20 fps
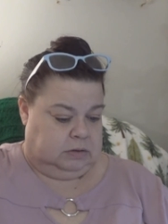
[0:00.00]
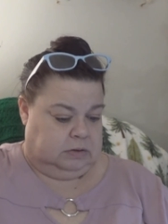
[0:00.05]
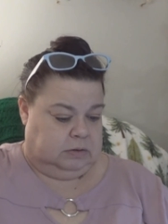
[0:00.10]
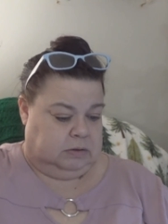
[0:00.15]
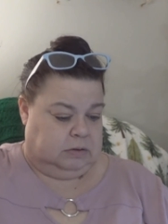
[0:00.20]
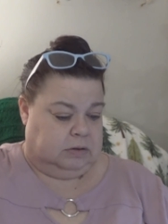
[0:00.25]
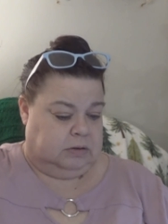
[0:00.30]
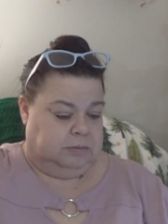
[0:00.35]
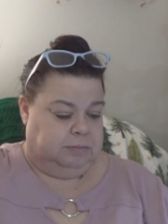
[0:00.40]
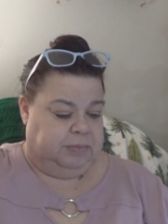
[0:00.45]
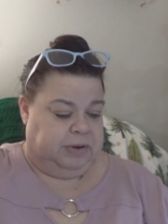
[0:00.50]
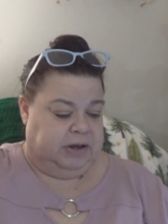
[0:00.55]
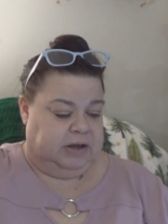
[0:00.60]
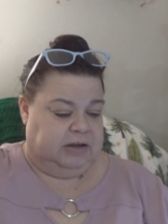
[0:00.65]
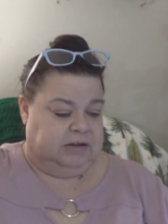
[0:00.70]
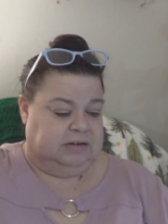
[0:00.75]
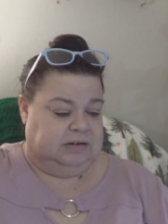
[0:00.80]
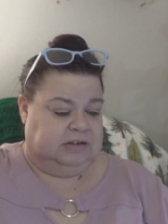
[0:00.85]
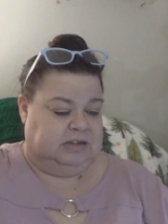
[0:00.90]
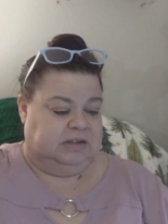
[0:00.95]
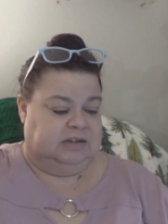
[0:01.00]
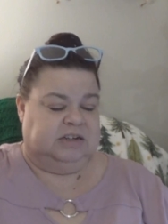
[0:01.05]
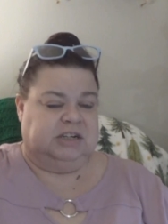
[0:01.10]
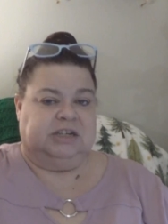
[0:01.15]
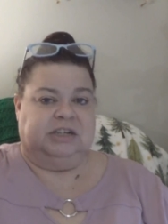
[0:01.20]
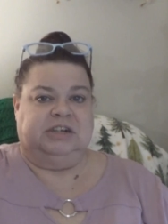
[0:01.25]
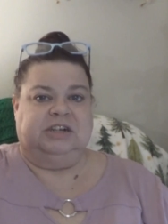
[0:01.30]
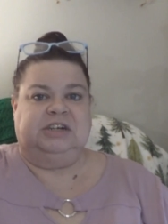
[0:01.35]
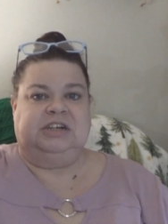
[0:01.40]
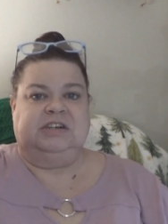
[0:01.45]
Oh,
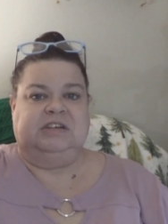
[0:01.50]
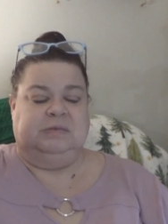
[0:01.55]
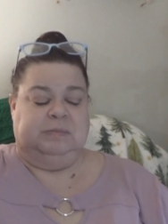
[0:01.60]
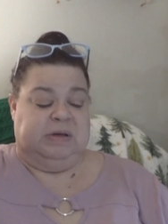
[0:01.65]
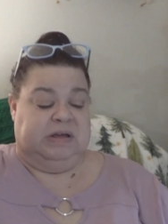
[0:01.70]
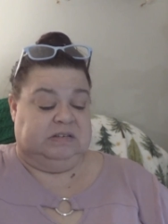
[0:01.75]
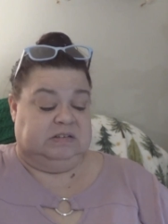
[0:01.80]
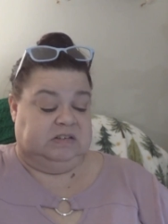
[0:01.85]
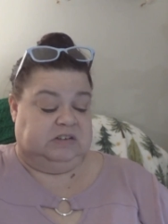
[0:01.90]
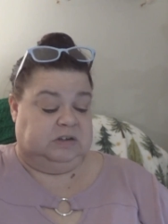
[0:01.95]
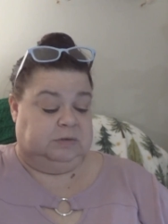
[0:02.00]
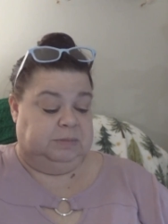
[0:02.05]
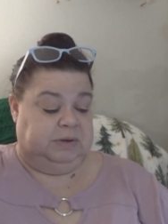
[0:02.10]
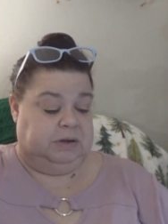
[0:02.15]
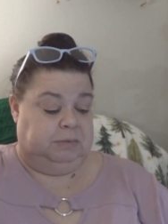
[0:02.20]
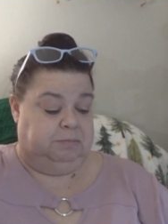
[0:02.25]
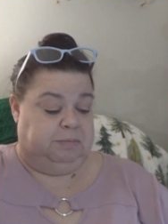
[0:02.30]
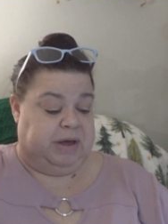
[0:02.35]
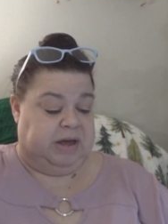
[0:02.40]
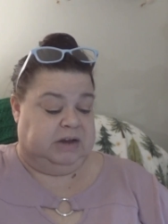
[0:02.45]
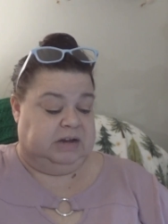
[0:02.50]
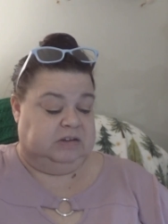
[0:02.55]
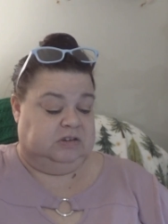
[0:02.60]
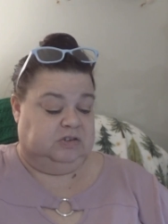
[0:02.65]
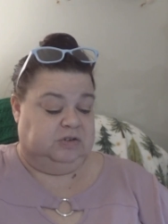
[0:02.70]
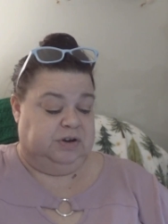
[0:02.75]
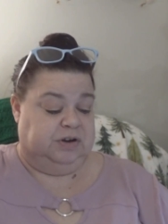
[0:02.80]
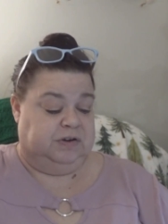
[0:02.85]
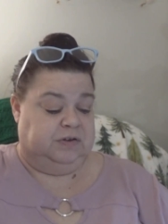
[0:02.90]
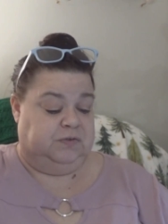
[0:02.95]
Jalinda just messaged me. Beck is
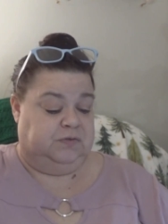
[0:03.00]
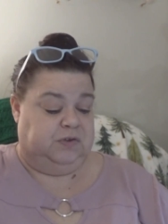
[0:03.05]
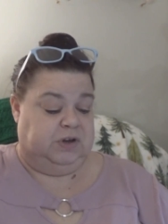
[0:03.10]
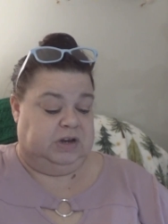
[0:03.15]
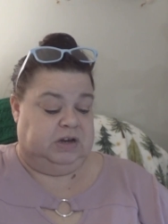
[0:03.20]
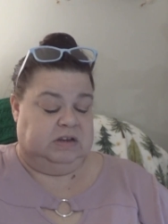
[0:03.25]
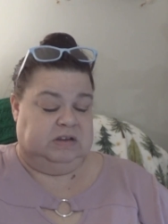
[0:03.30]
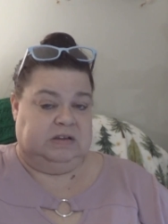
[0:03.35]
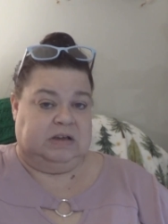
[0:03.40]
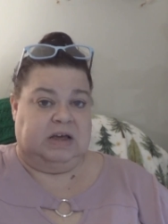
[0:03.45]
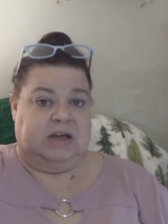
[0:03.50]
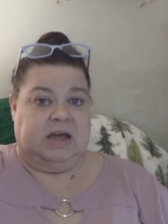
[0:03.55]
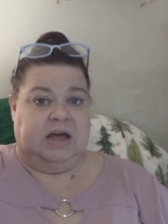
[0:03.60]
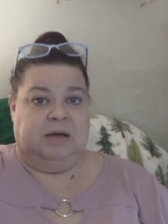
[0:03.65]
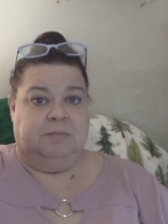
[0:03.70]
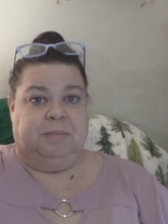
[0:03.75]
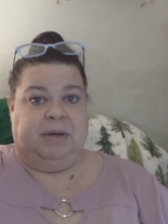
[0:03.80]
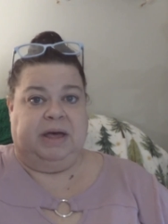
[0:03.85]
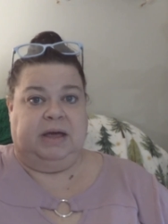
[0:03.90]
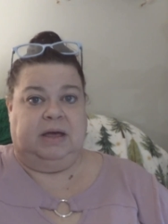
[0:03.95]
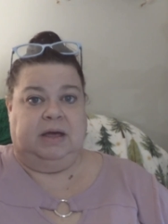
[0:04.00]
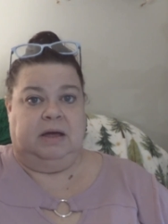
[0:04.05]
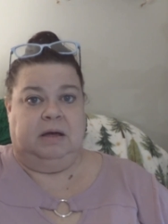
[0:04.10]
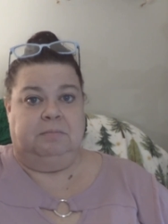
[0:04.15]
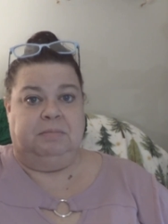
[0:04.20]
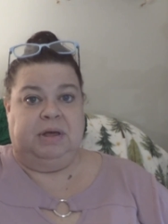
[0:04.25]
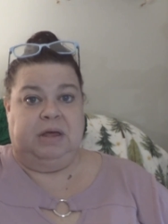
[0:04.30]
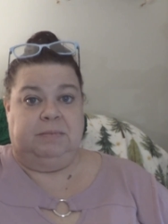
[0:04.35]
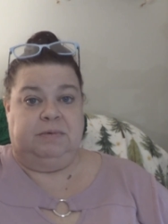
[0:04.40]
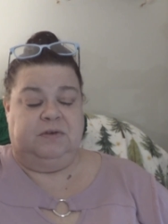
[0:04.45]
trying to feed his... I got Becca
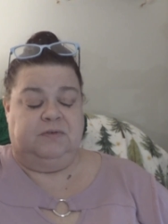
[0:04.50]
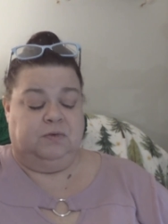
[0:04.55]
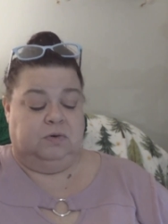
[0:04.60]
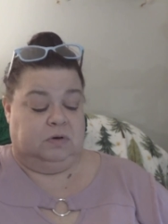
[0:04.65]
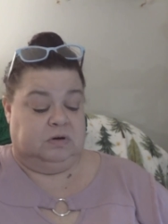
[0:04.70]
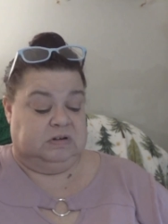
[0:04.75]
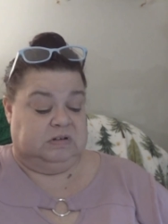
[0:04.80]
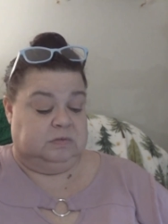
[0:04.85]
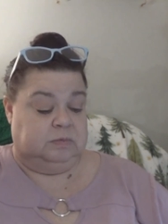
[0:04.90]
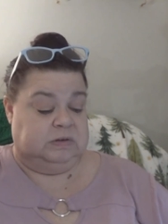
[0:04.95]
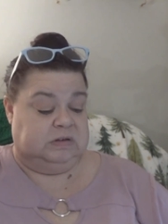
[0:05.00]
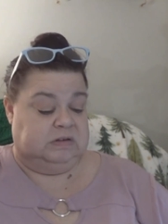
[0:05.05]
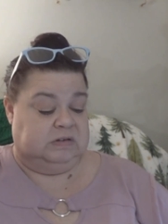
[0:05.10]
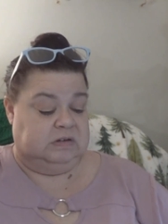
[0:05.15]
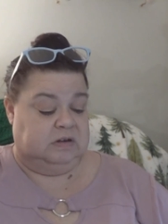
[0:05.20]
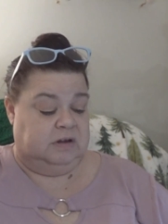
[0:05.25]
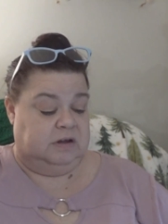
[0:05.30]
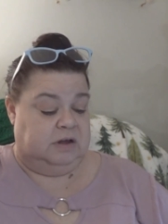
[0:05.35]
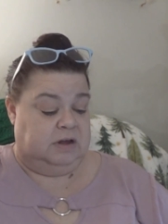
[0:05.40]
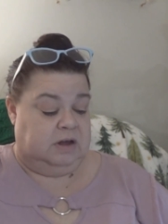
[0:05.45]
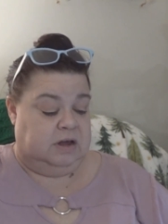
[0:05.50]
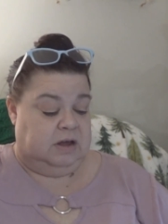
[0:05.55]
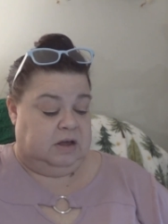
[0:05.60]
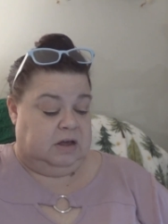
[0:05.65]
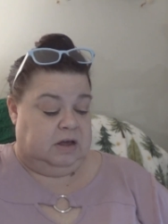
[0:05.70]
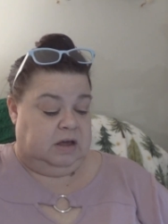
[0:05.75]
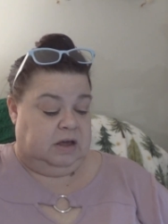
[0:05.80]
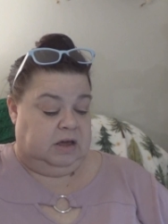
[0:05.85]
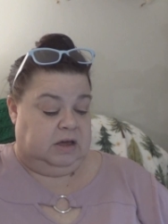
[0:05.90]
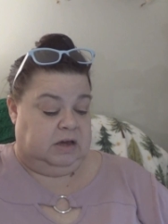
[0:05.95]
a baby for Christmas.
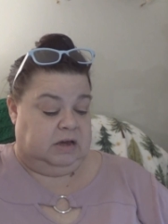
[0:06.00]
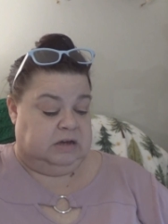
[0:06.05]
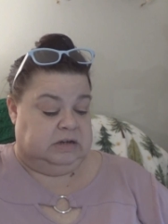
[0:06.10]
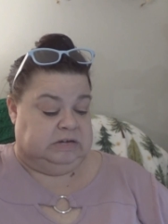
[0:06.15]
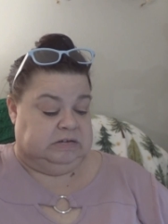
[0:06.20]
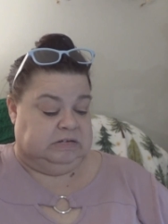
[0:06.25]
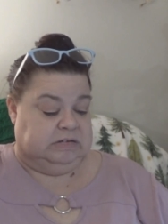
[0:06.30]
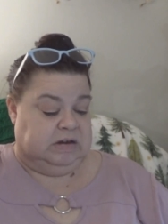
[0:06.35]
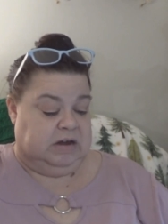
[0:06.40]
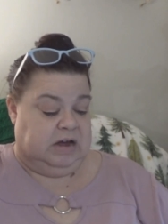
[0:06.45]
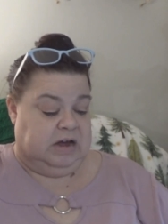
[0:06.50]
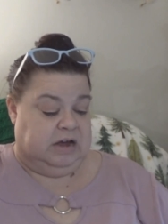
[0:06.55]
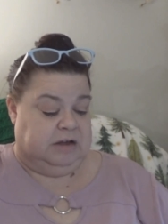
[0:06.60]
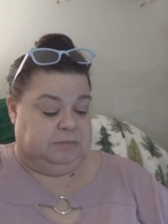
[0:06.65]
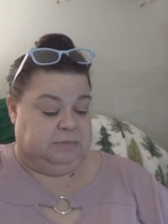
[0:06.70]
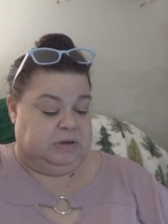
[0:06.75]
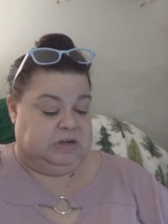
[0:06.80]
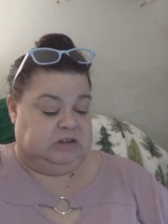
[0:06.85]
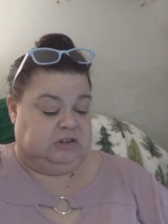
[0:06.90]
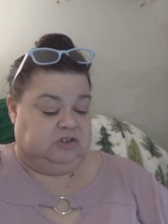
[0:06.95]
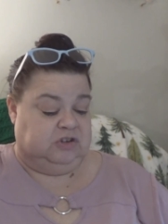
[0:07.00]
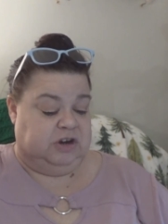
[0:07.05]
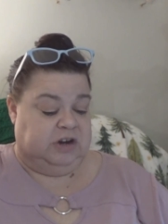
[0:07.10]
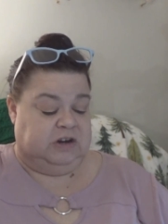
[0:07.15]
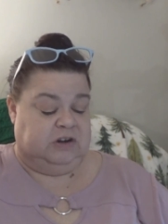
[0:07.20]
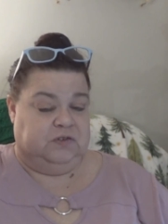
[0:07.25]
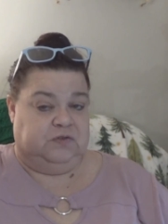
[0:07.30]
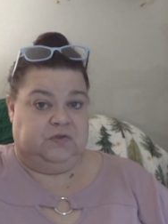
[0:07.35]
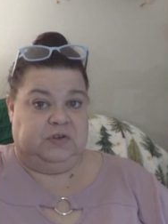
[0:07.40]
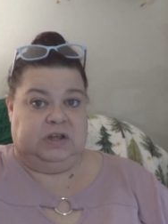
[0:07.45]
And he's
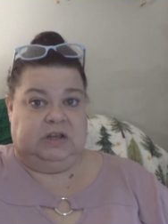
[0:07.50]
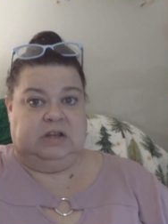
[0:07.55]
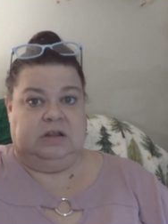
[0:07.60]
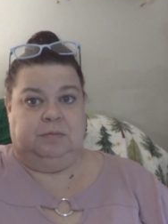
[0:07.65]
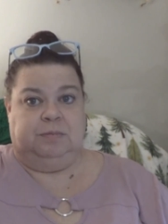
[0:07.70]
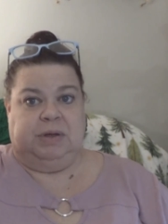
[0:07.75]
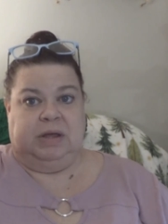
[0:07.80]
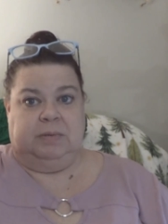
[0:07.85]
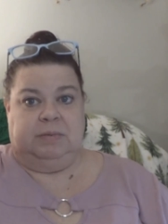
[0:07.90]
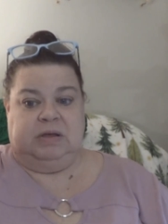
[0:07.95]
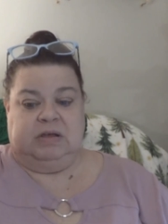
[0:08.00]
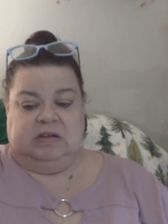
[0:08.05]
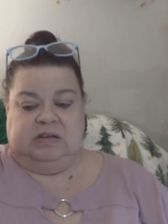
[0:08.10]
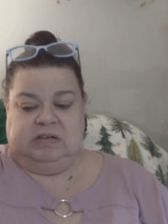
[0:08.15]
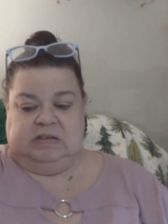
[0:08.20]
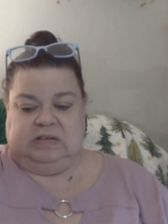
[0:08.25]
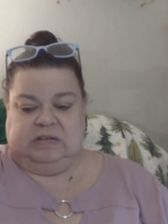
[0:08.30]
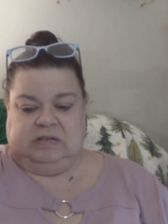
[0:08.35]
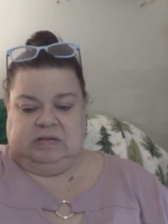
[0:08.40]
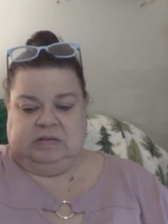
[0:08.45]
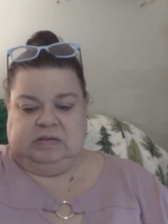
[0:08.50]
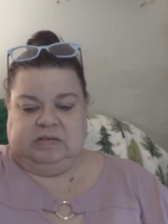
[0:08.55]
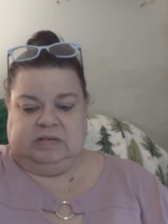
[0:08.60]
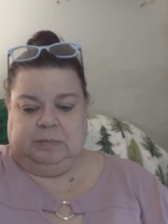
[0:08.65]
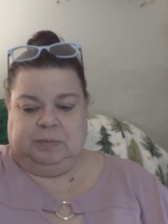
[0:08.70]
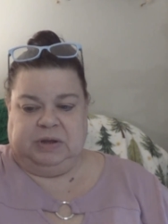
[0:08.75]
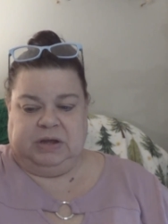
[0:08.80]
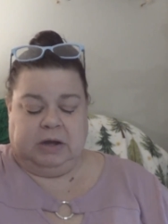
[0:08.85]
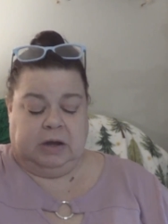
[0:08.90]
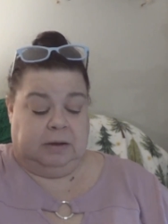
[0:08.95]
trying to feed the baby his
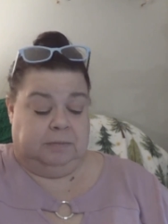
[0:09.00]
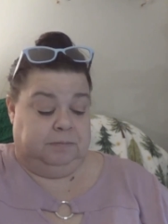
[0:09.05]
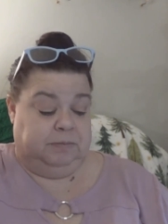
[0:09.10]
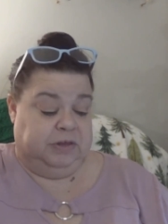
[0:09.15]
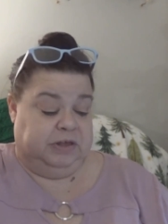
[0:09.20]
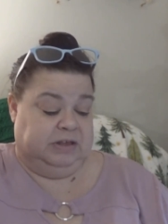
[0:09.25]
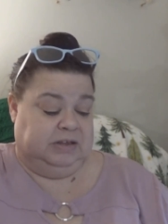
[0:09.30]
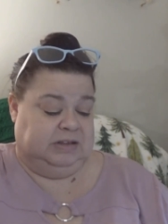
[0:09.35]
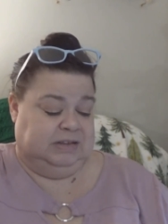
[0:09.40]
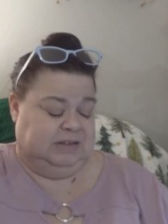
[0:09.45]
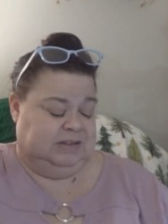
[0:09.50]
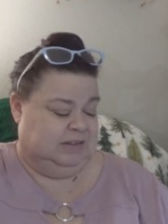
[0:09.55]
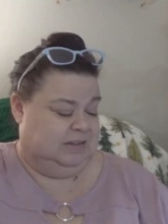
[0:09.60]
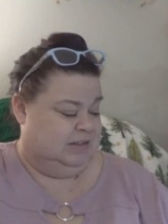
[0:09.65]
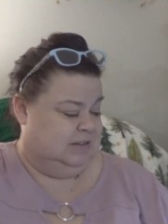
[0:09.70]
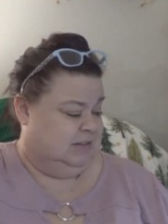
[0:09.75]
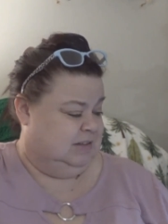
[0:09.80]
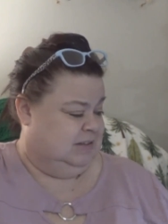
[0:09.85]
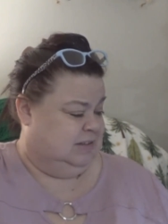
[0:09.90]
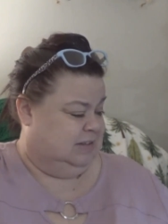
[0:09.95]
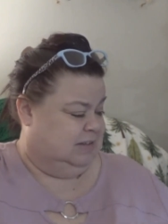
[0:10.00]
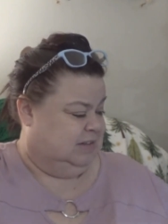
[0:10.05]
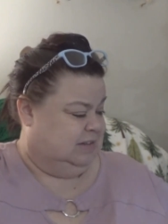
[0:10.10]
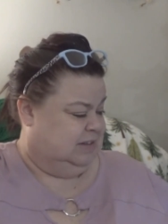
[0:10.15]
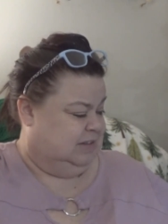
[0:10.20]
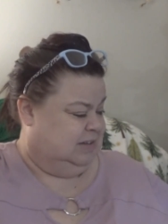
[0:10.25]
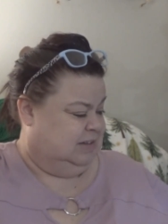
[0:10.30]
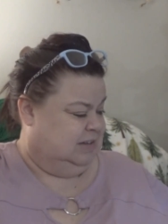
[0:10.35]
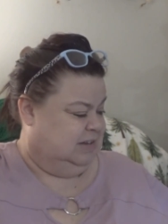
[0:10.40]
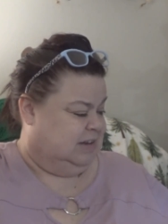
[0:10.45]
sippy cup.
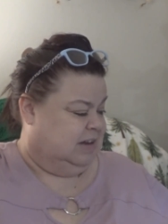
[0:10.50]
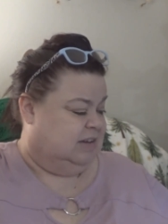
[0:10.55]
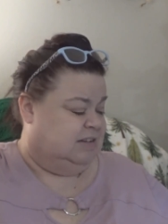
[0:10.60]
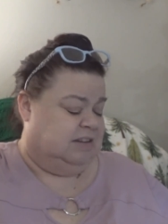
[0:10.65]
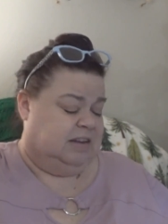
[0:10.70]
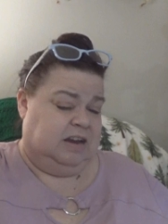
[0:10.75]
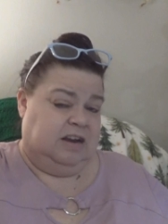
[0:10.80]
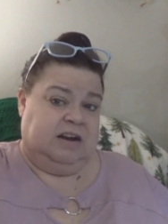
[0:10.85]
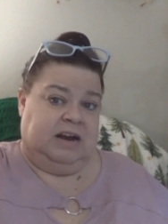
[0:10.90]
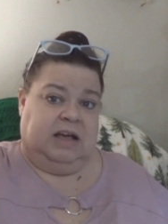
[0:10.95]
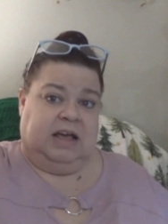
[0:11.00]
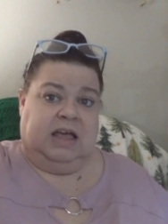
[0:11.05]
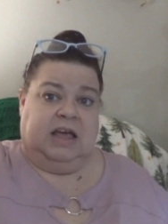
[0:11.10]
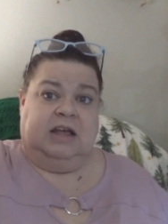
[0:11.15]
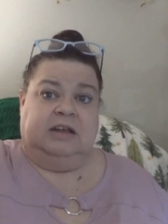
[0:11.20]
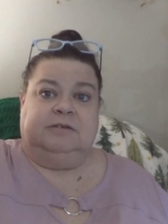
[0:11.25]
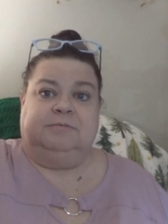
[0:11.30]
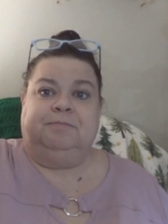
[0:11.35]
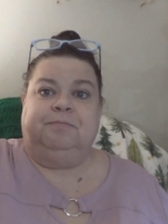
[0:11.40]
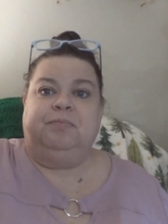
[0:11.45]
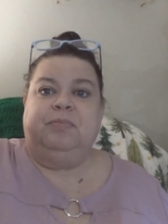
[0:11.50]
Gotta take care of that kid.